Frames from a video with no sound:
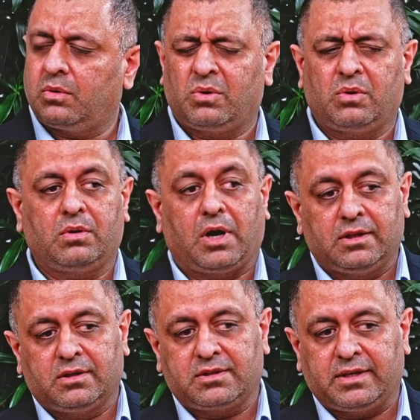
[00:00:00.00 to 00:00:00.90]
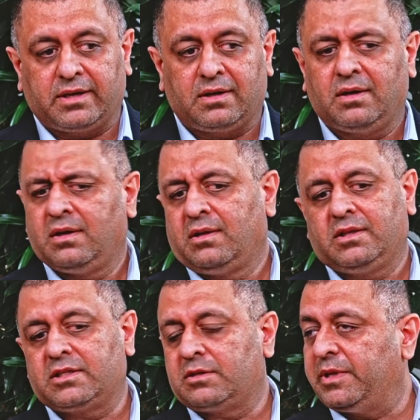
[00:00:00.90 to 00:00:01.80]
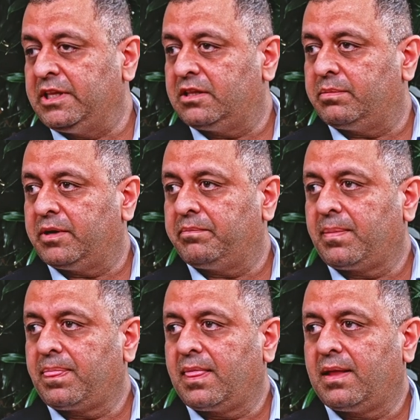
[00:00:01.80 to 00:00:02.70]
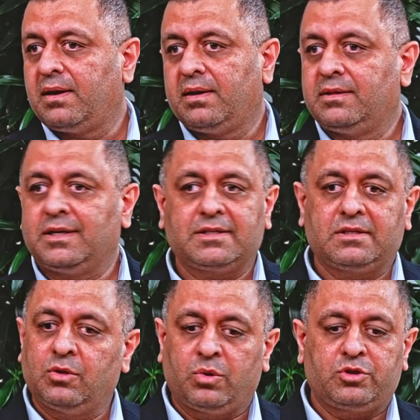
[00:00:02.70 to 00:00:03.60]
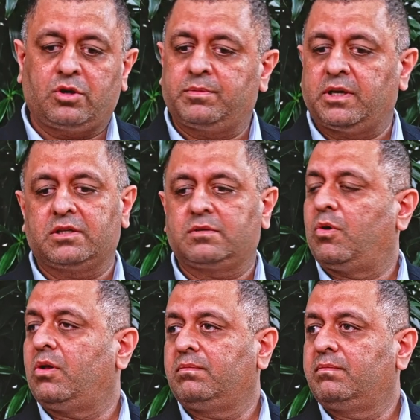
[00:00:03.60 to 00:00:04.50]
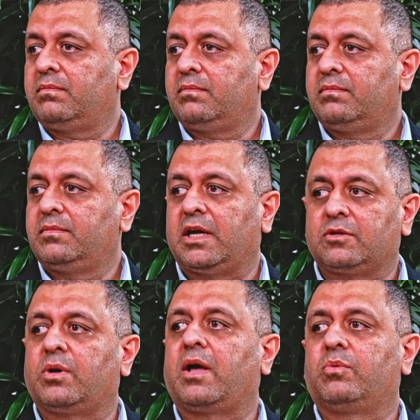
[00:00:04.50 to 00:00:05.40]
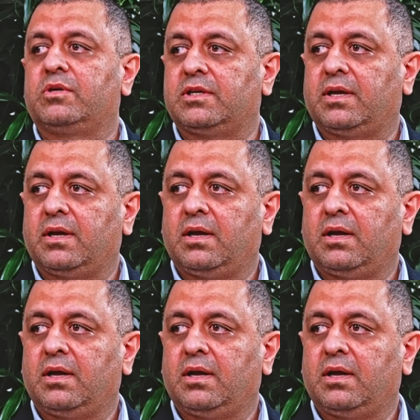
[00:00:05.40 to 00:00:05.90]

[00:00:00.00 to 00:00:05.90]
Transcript: or others think this is beneath me. Okay. There's no job that is small. Mm. That's what I would say.